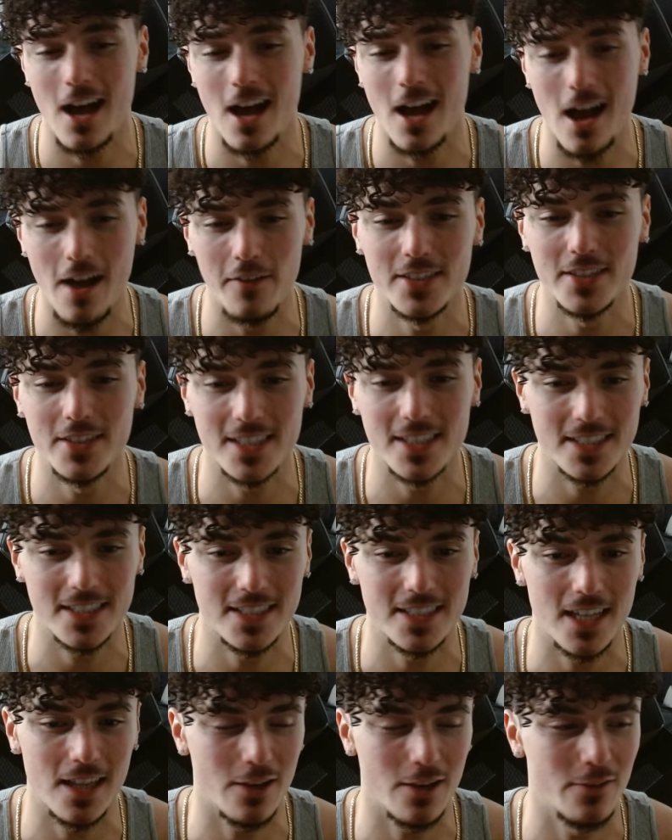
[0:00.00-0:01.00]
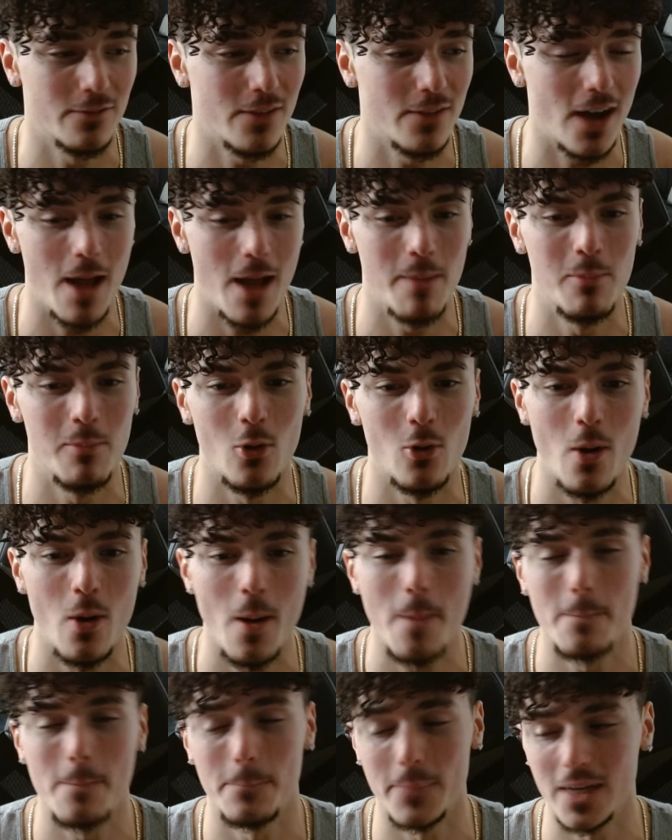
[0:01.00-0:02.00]
Obviously, that's not like a viable
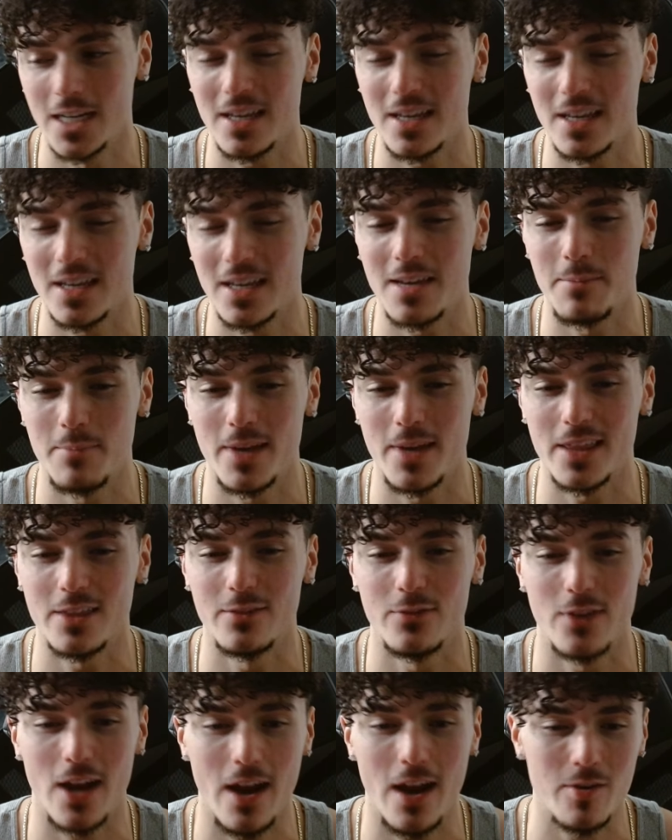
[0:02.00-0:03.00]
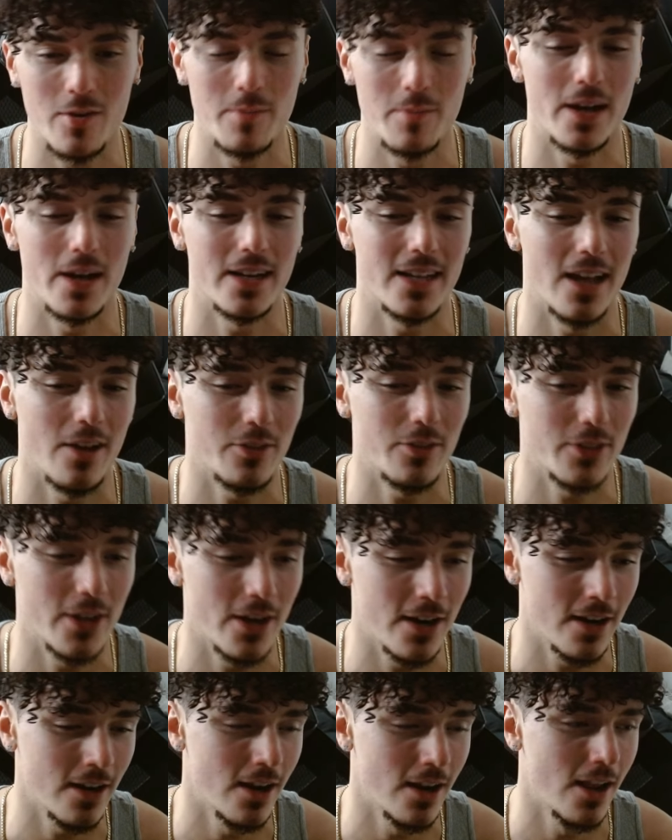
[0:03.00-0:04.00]
money making method for everybody out
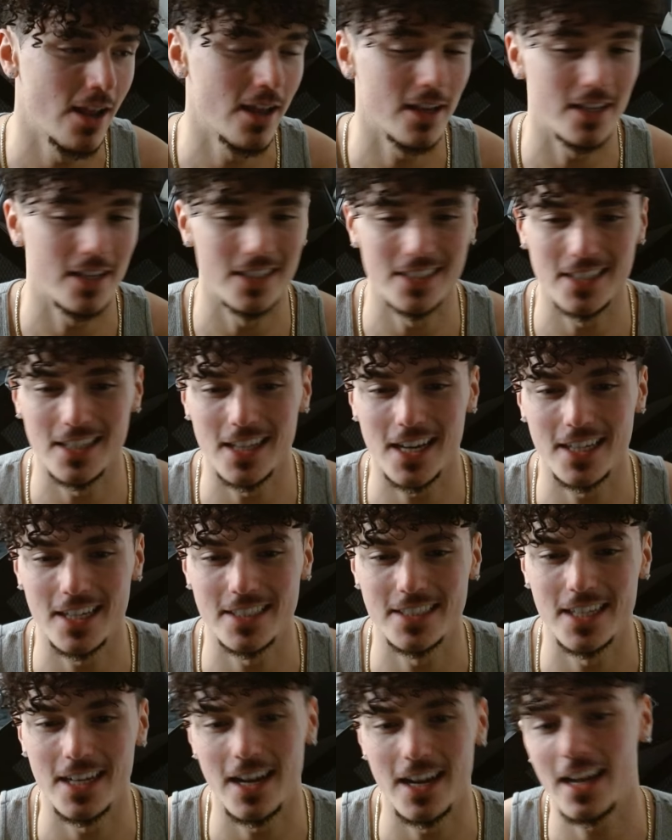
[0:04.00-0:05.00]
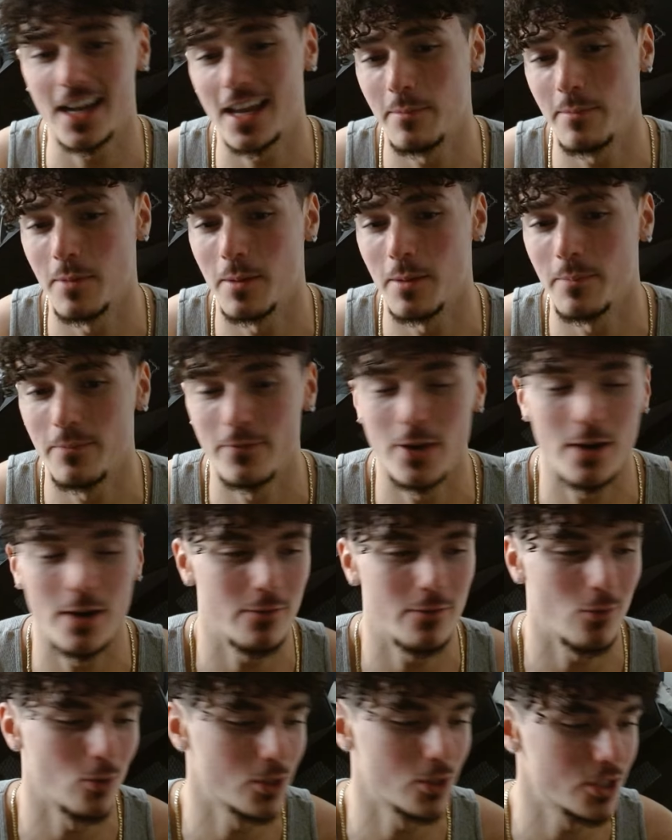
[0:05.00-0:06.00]
there because, like I said, I came up very
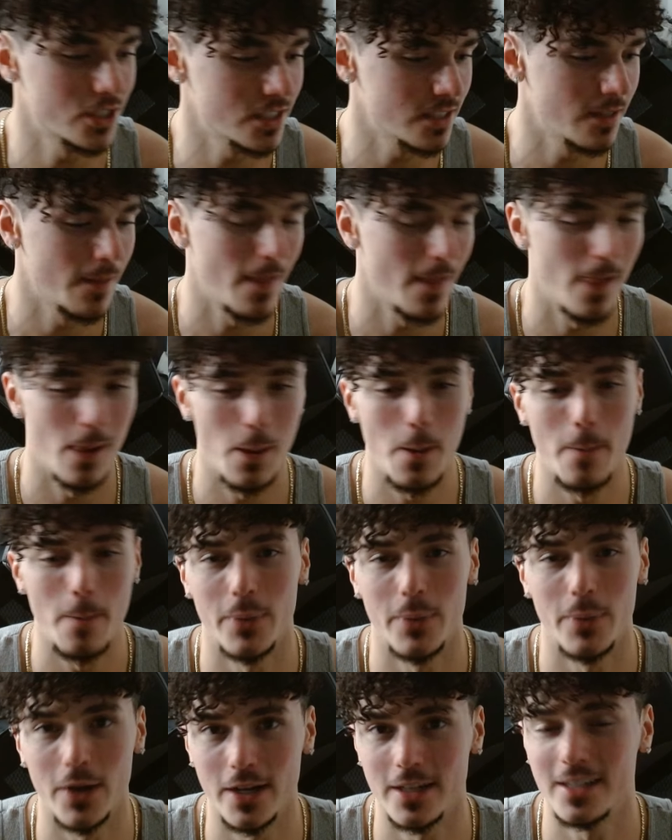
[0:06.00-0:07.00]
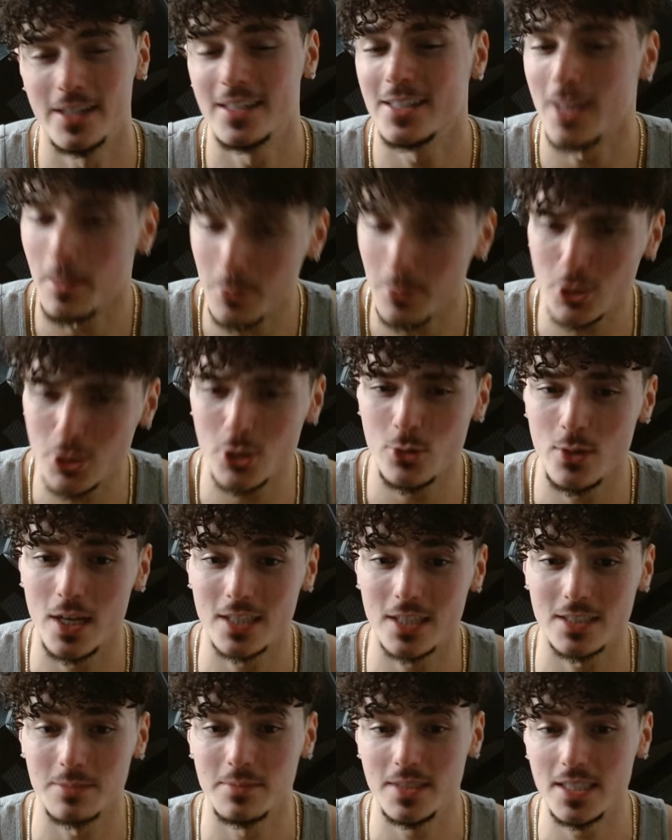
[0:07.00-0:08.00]
fortunate. But I'm sure you
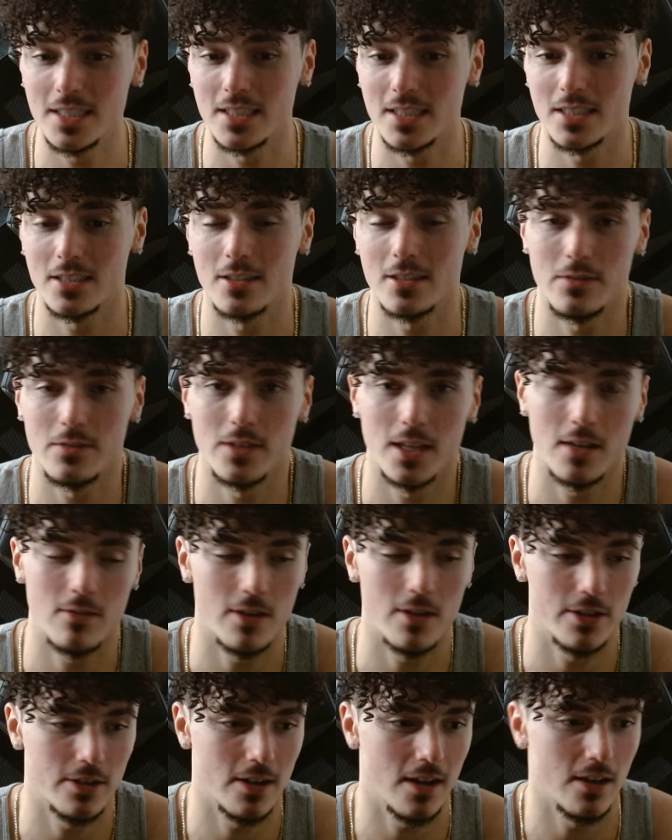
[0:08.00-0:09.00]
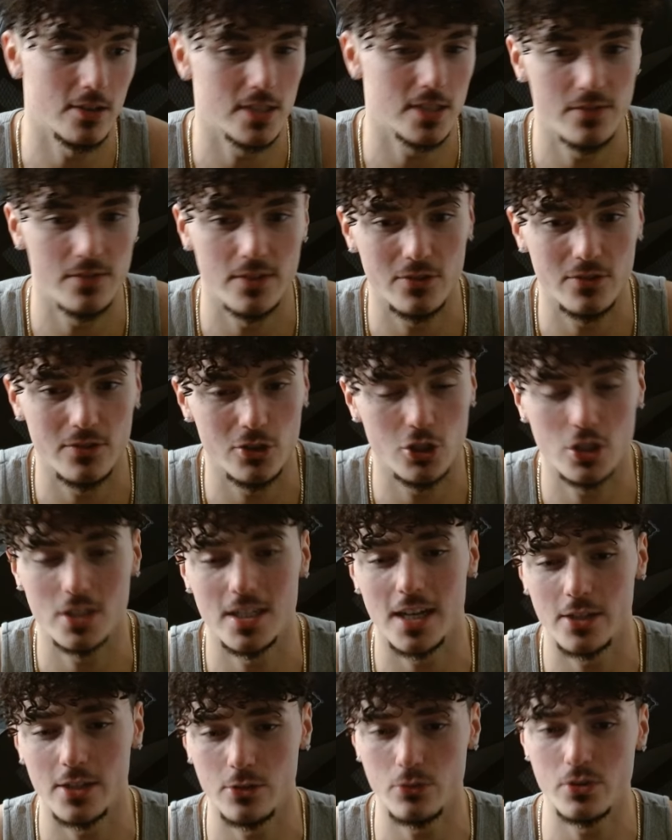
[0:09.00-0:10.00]
got some decent stuff laying around your house, even if you're just
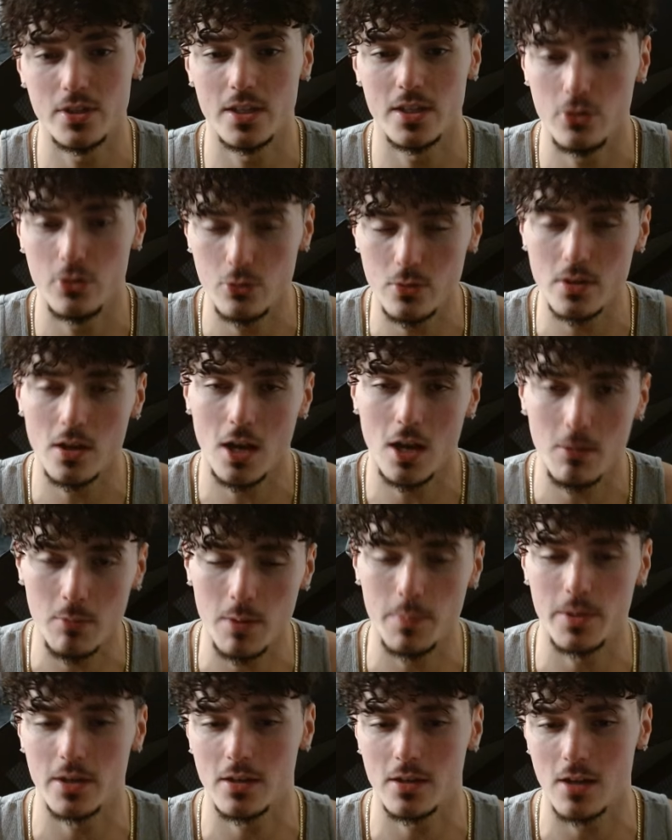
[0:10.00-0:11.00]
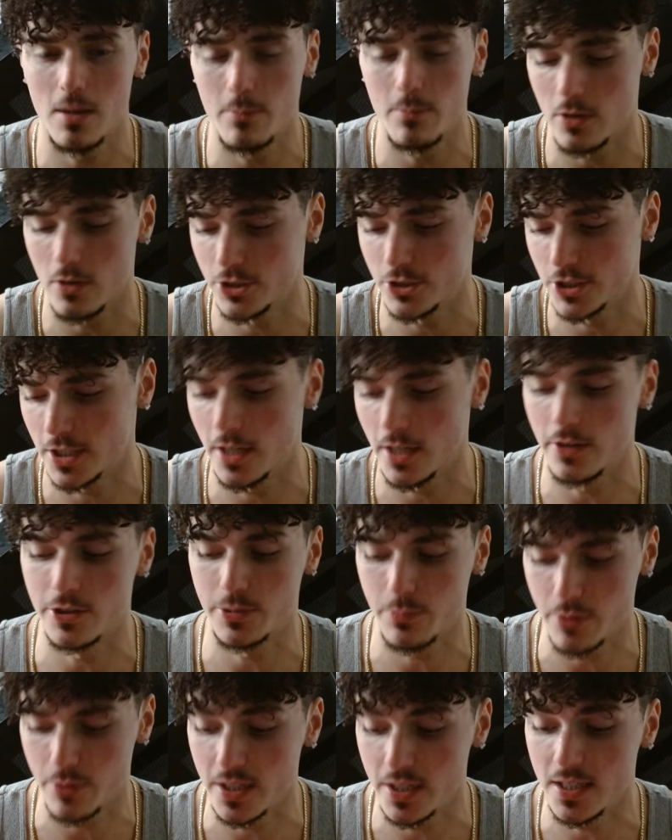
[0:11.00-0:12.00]
not using it. You can come up on a couple hundred dollars
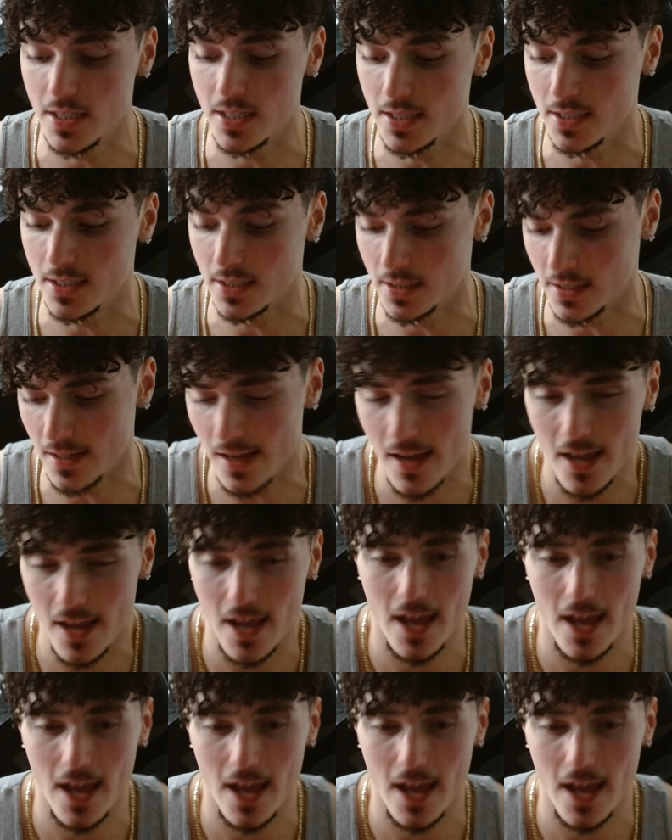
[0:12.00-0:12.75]
pretty easily.